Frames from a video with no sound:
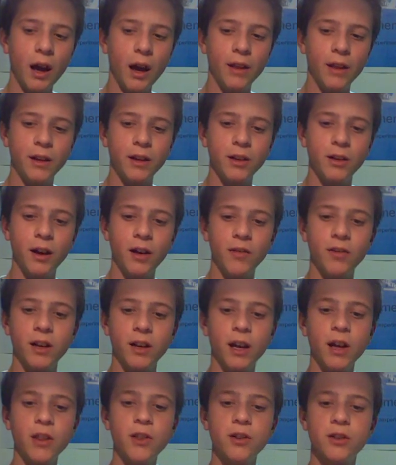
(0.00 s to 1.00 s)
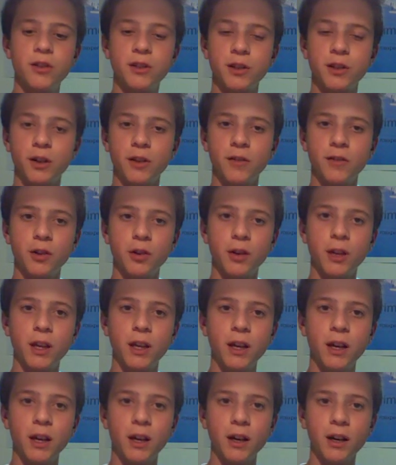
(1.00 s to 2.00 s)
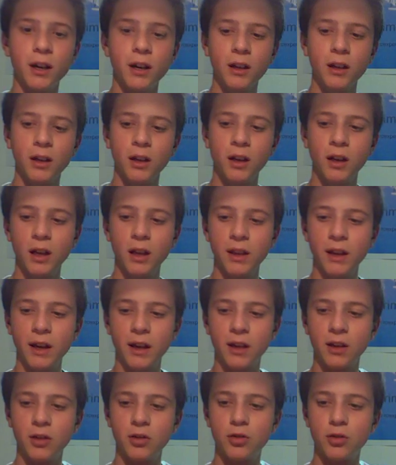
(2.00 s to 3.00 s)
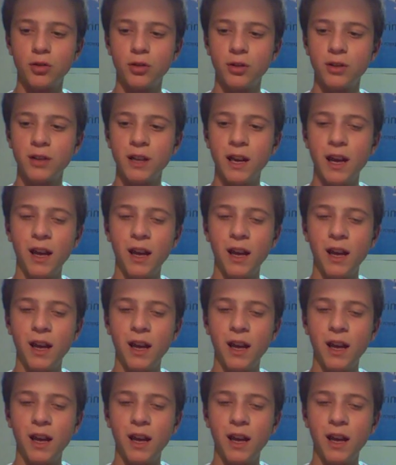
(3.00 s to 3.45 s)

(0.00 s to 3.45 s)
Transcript: and then you have another servo here that controls